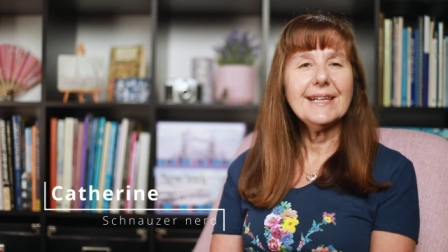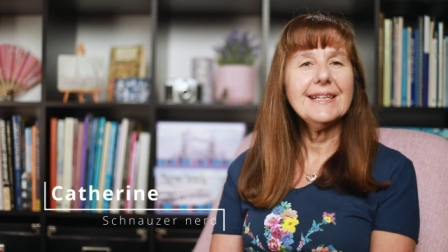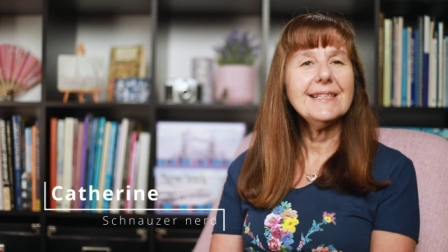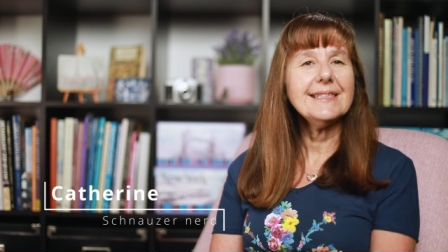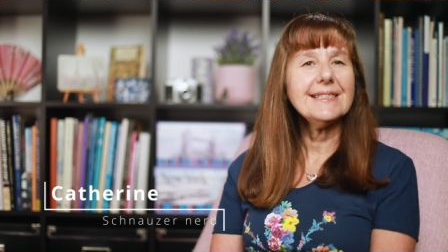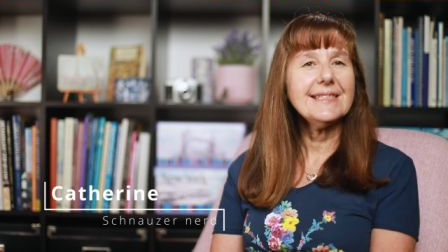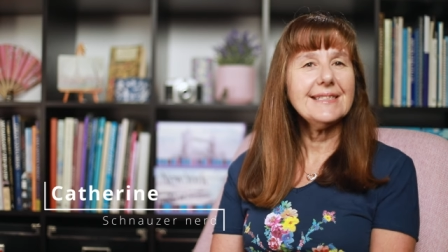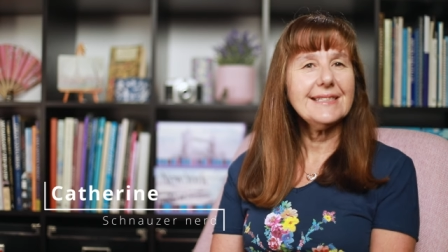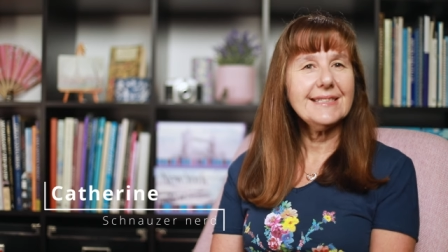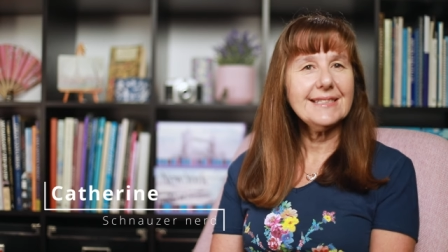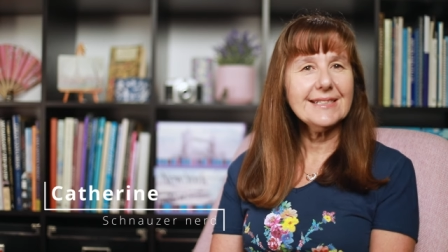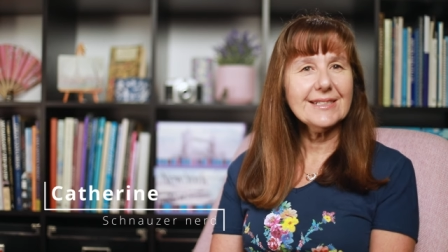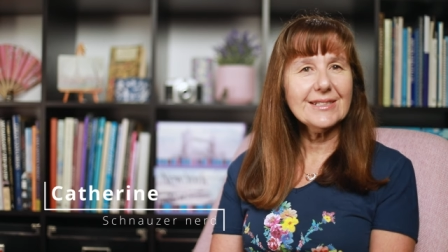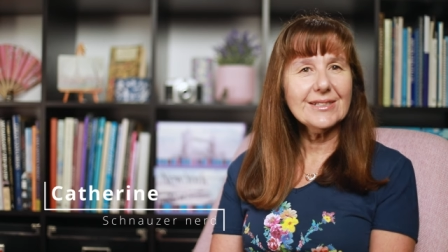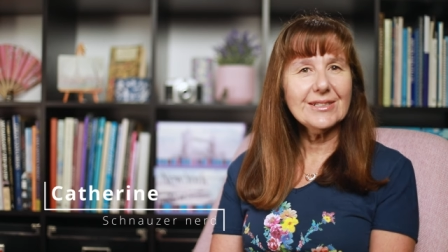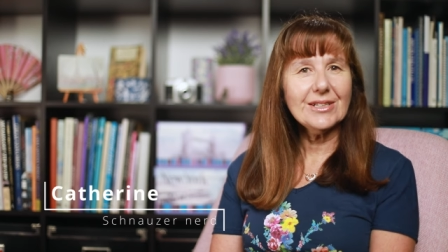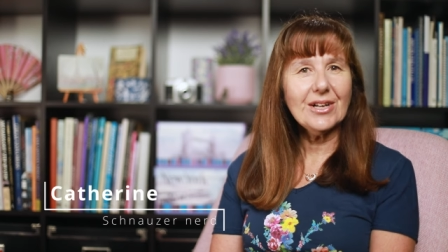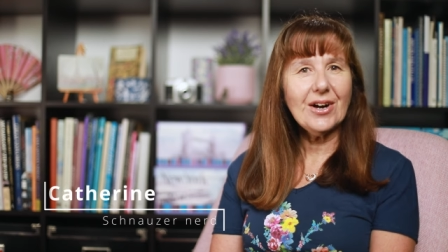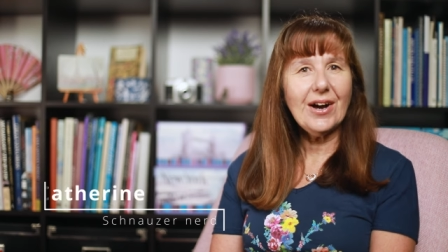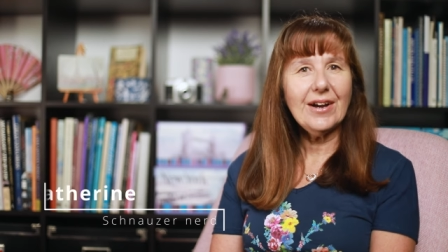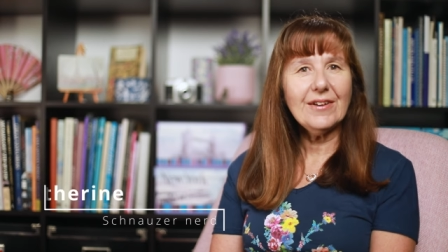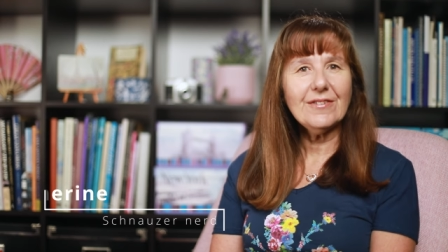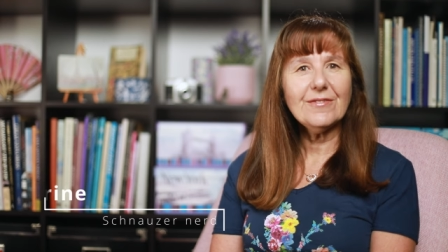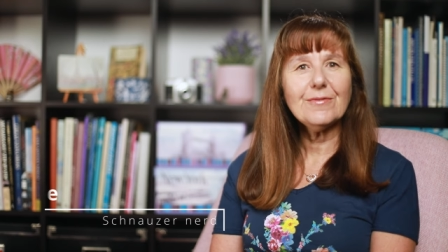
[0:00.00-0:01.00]
It's Still
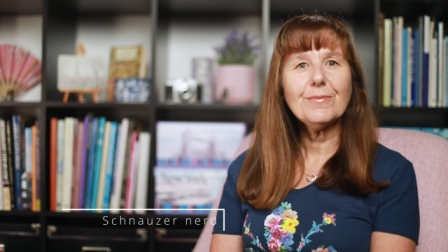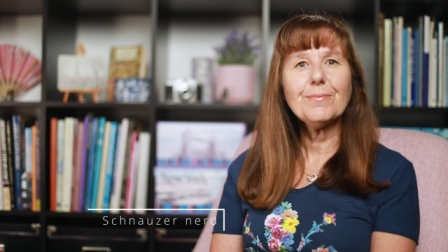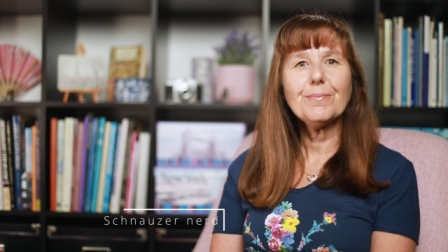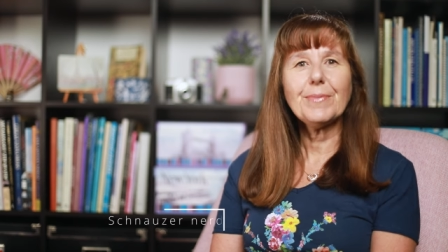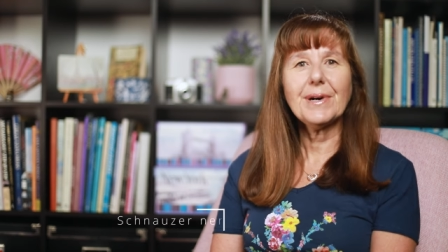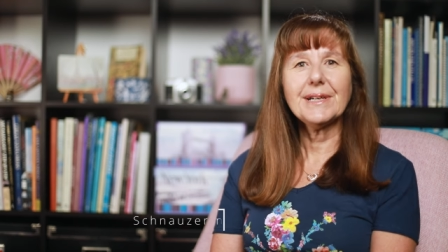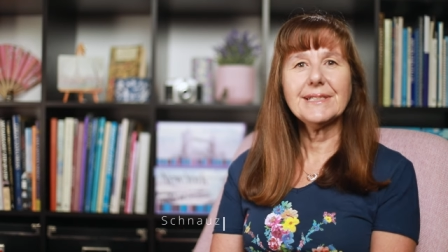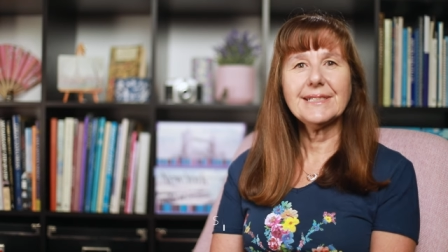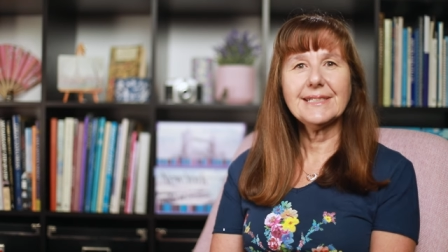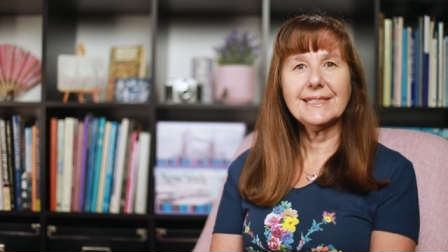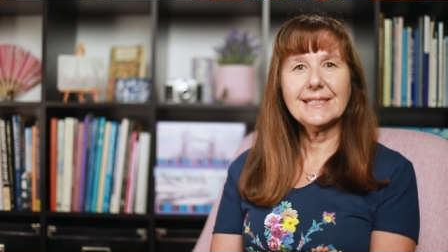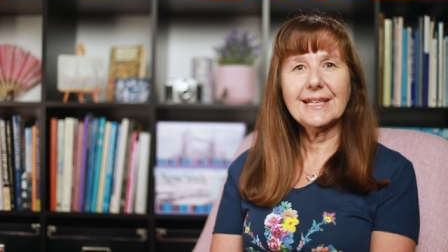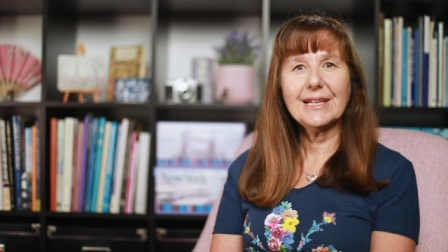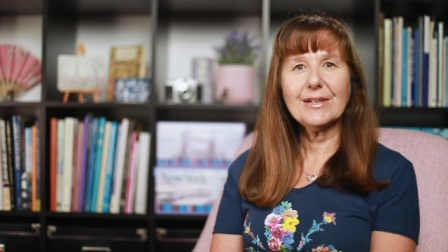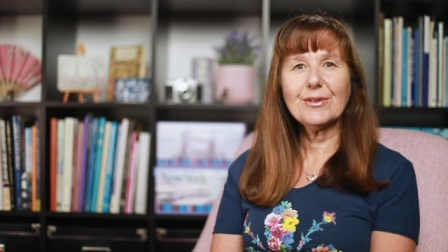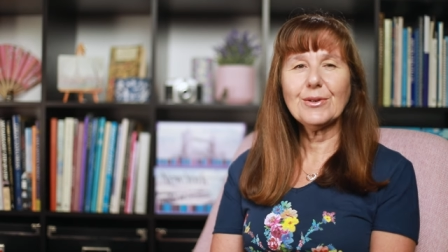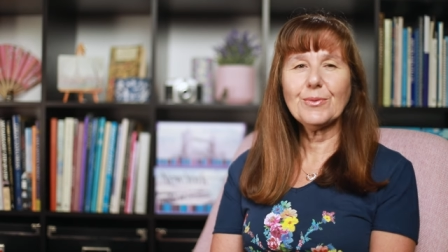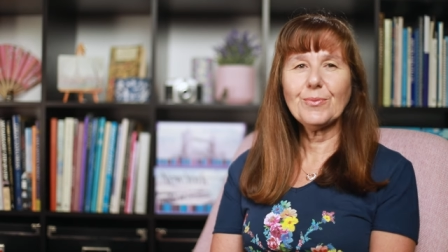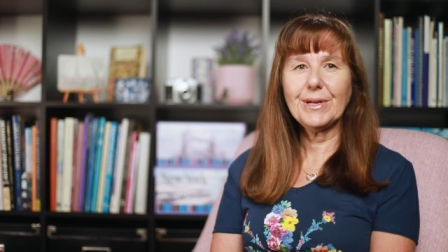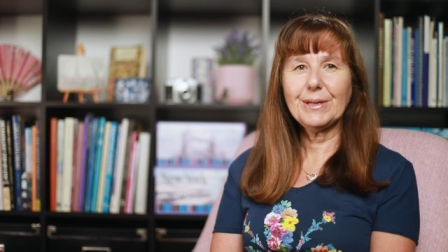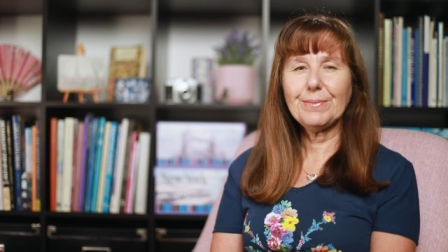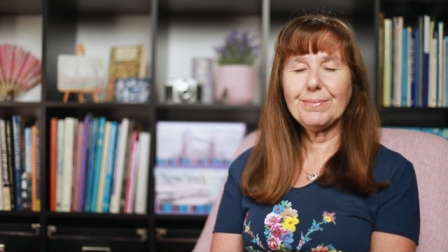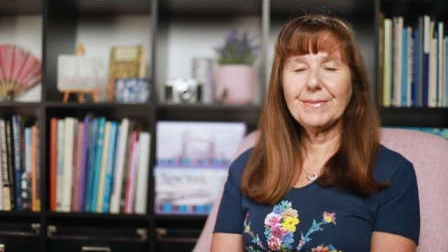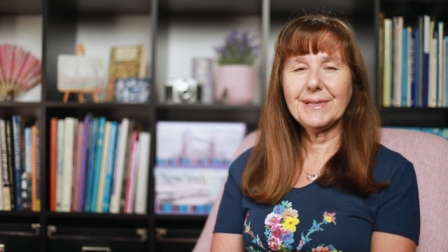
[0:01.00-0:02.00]
Life by Sarah
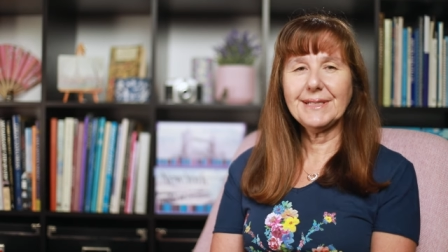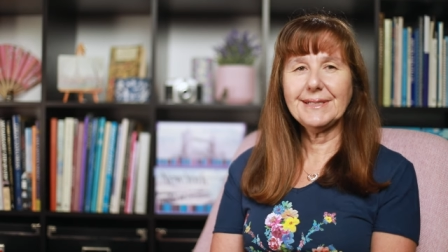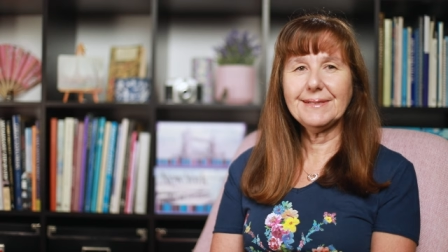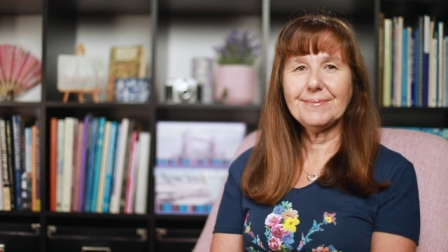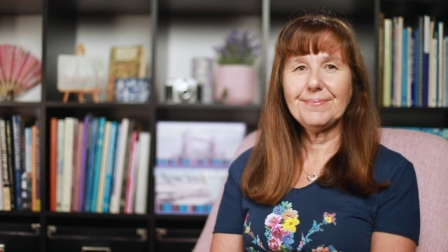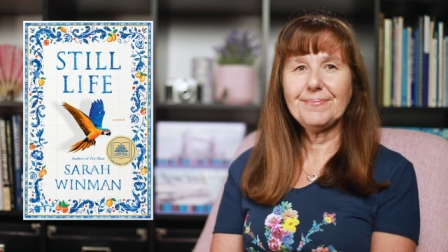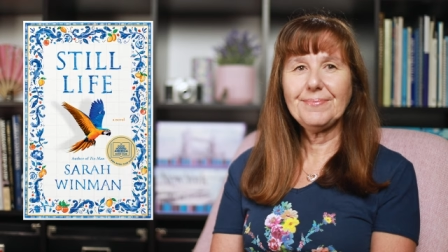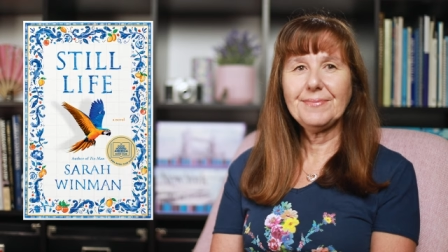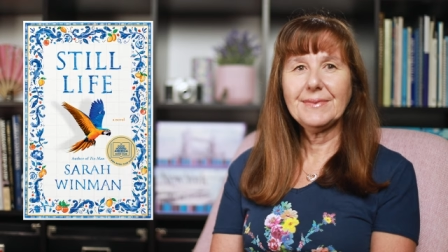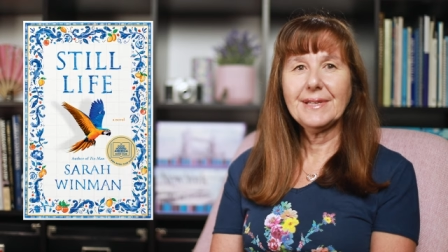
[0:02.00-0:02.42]
Winman.